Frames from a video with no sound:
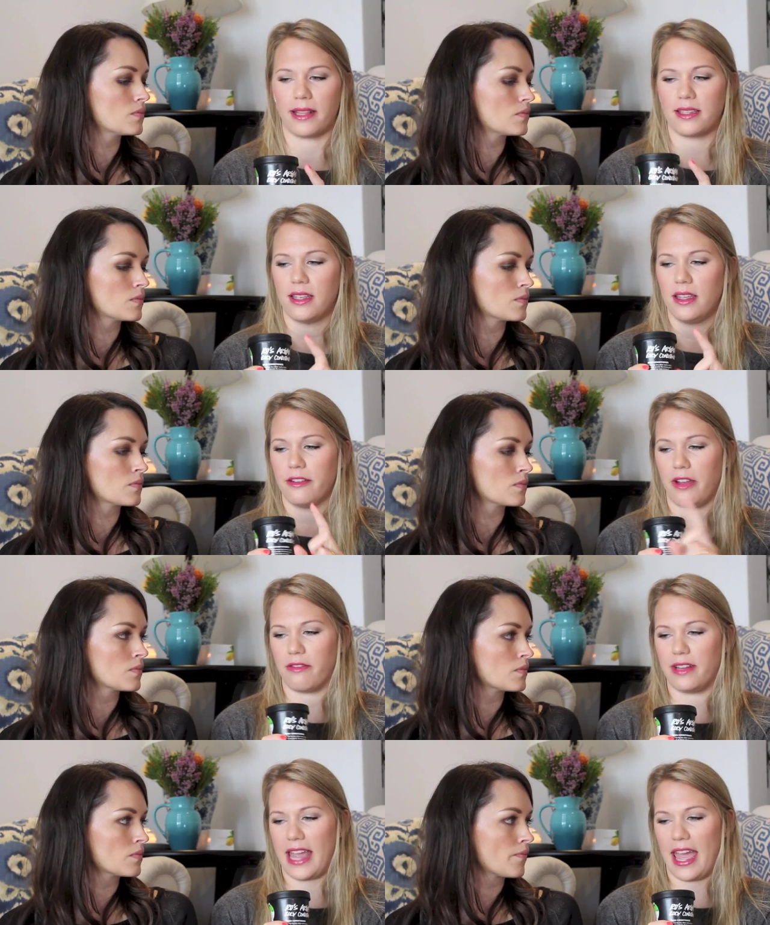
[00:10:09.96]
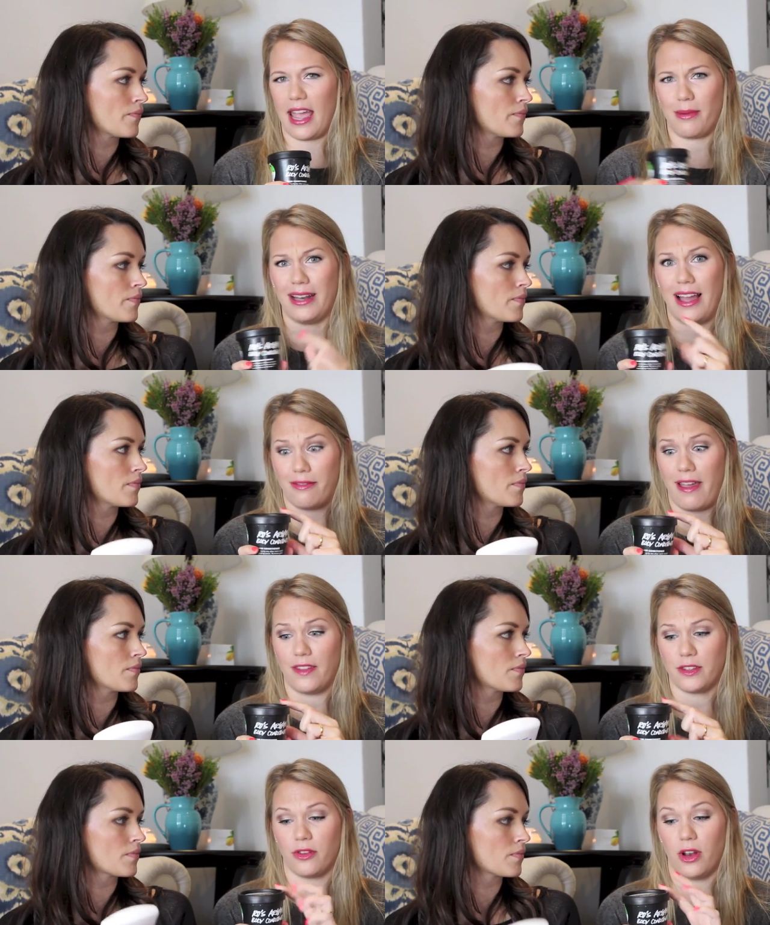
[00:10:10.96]
Speaker 1: But for every day. I mean, I've had
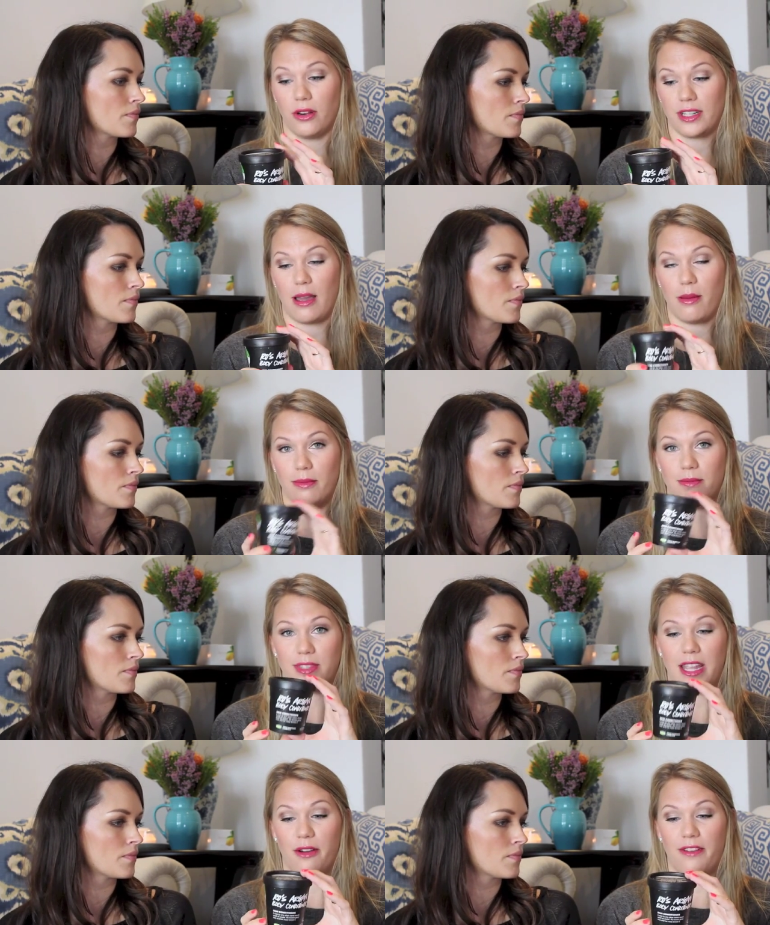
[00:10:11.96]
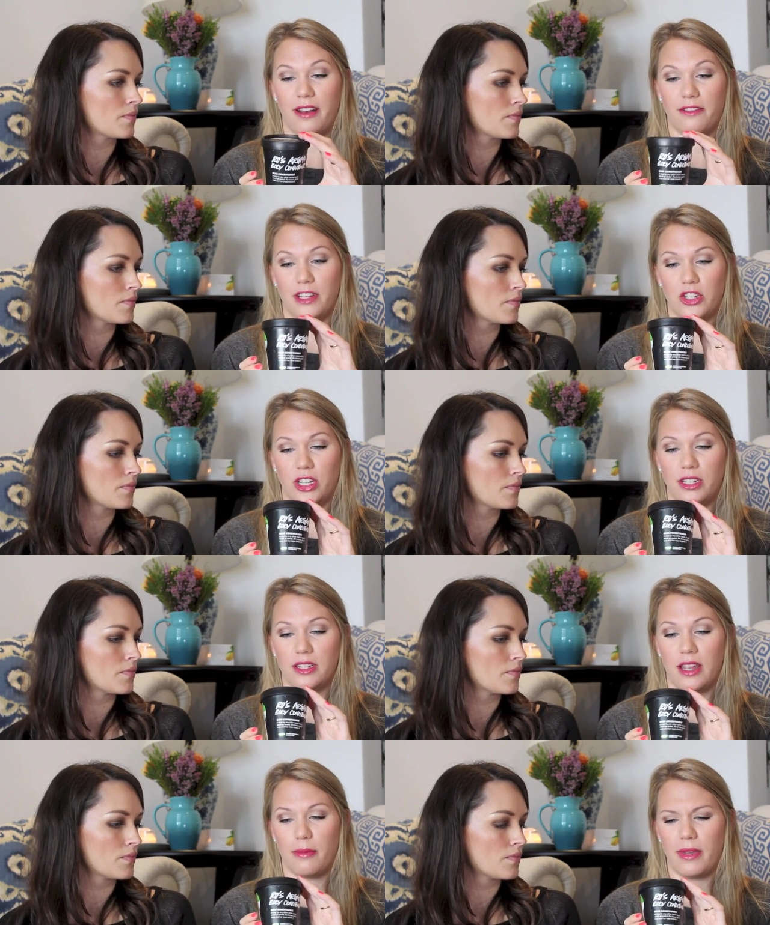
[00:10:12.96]
this for a long time. terrified of finishing it.
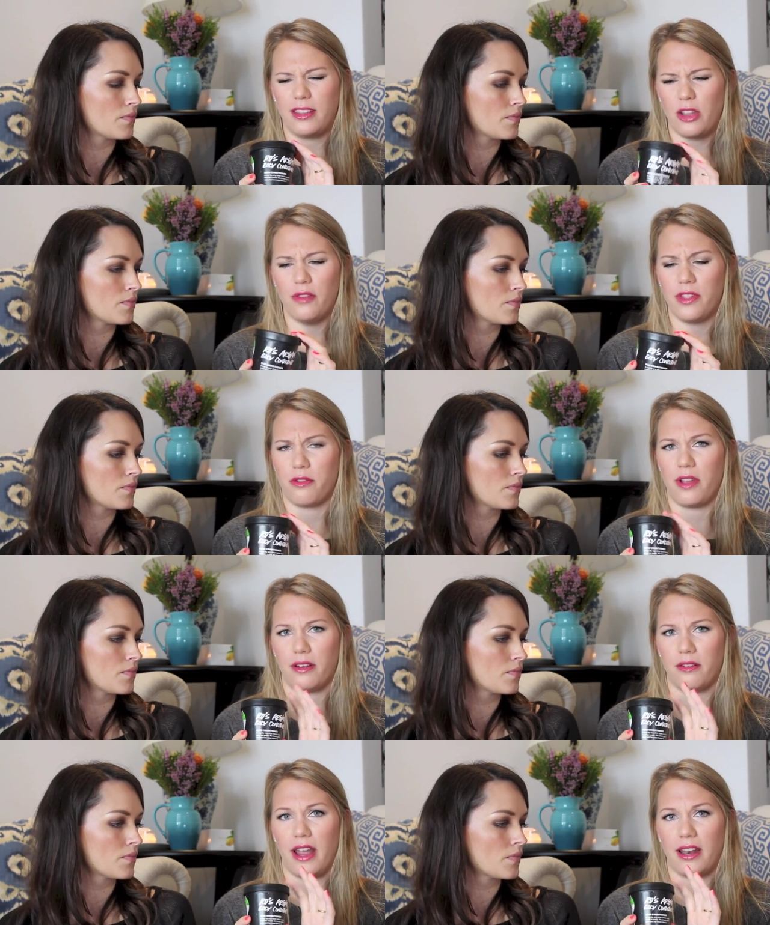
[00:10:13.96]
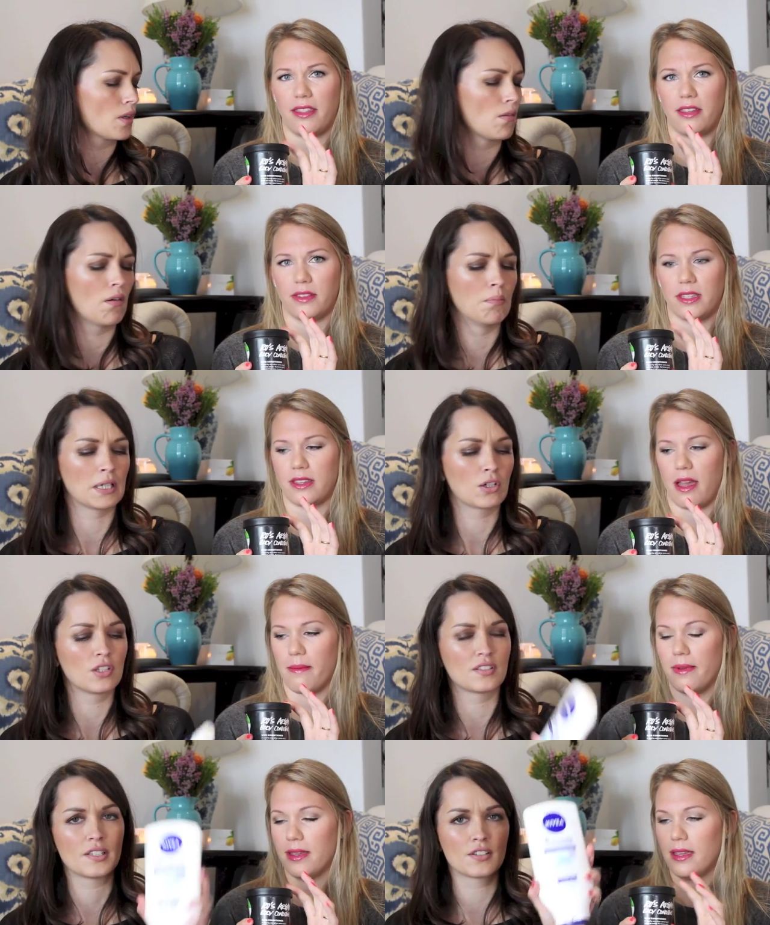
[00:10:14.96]
Um, it's over 300 rand, I think. Oh my time.
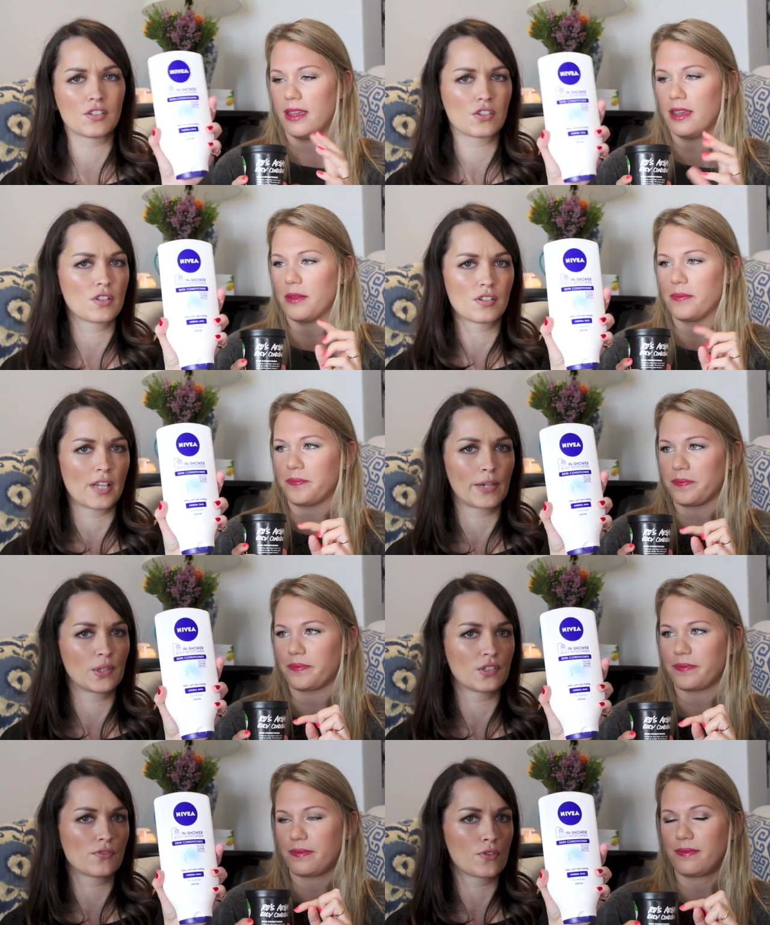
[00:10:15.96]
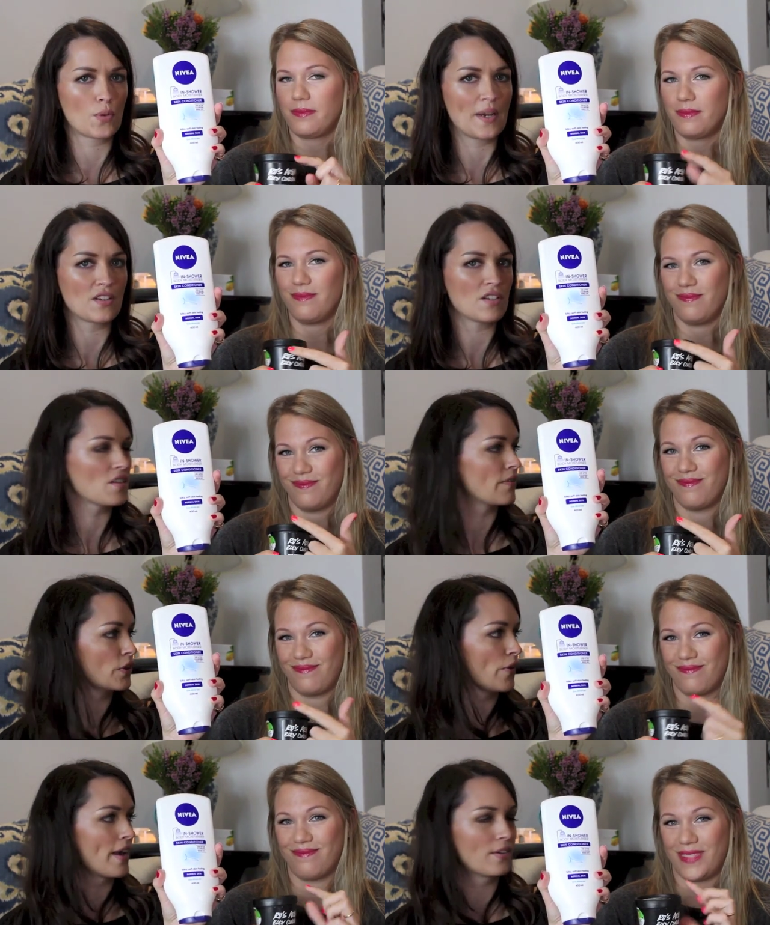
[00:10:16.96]
god!
Speaker 2: See, this is this. I got this for
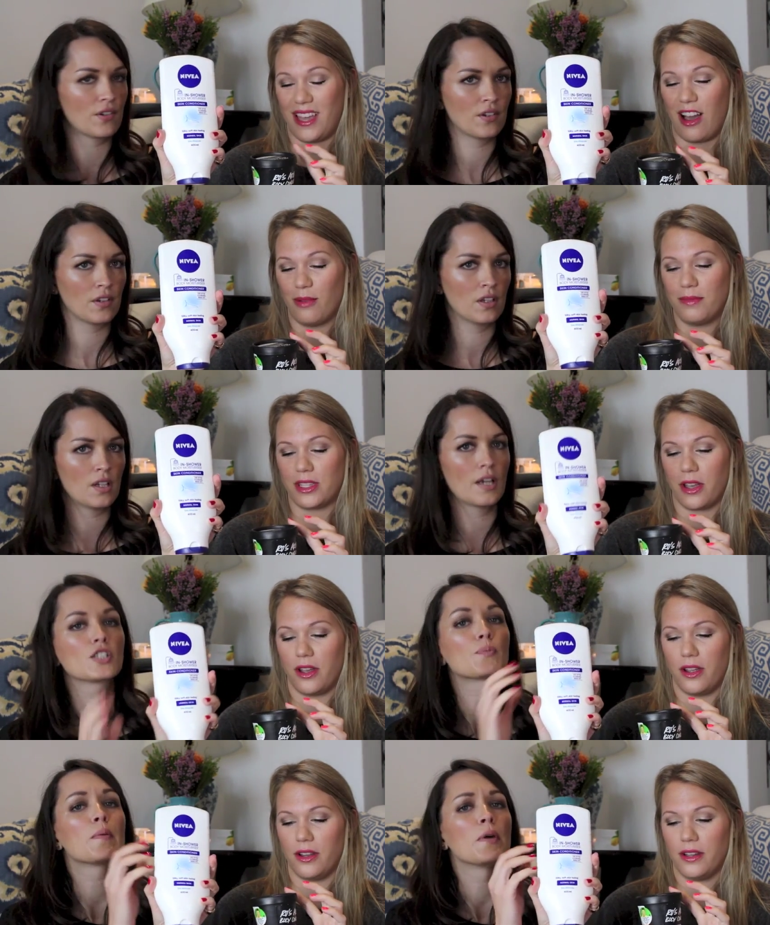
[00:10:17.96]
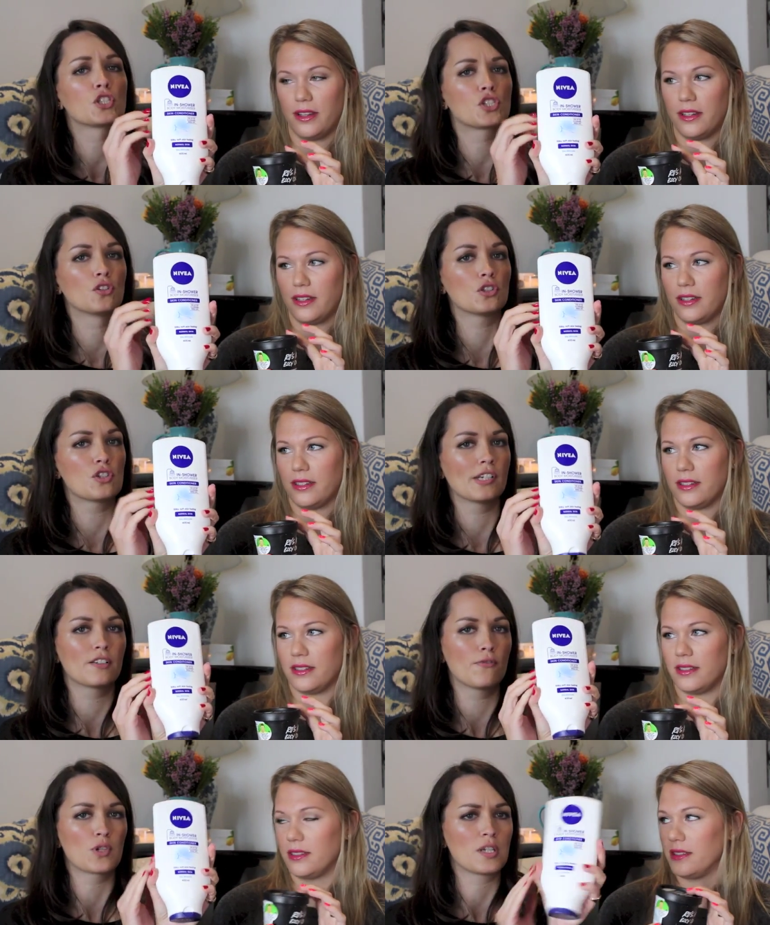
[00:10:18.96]
27 rand. Yeah. So it's a promotional. Usually
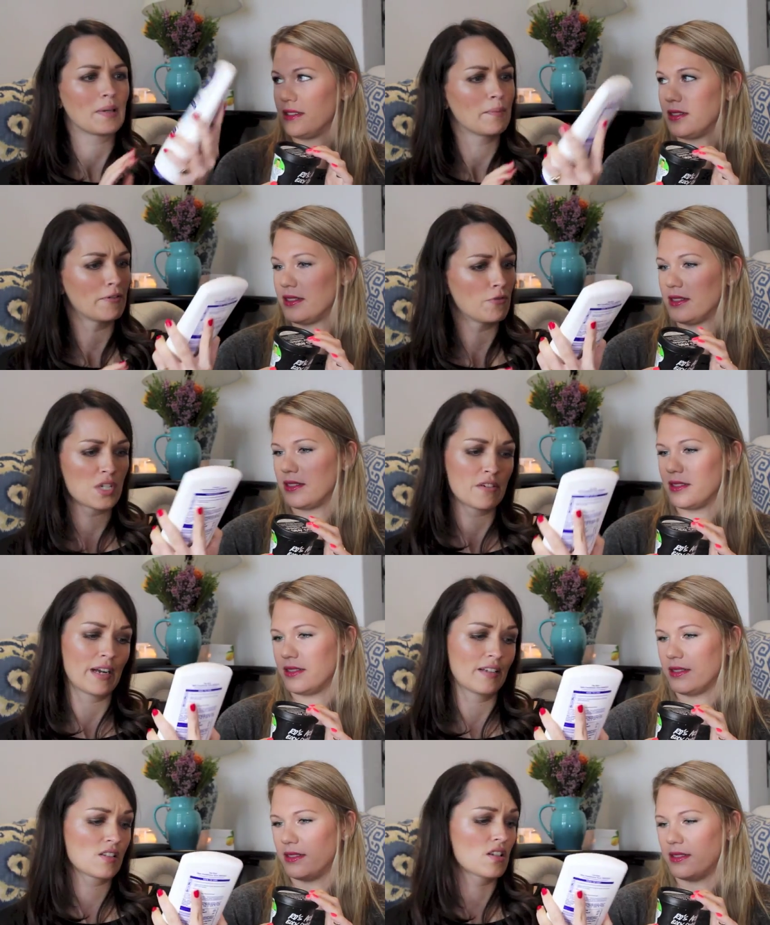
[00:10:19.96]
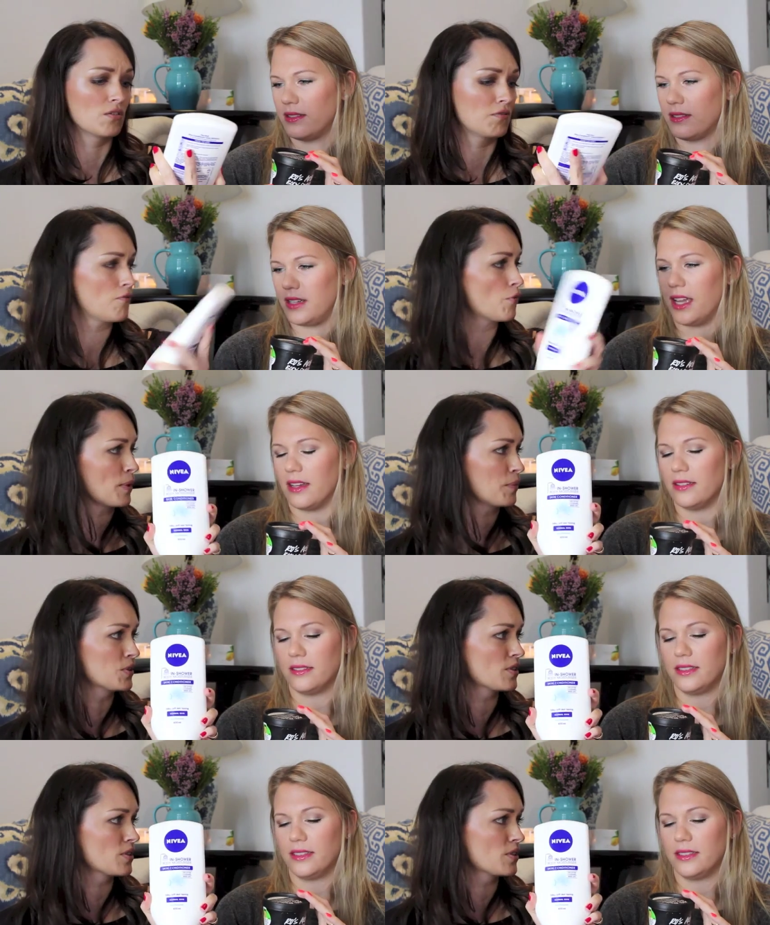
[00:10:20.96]
it's 40, but I mean 40 rand still. yeah.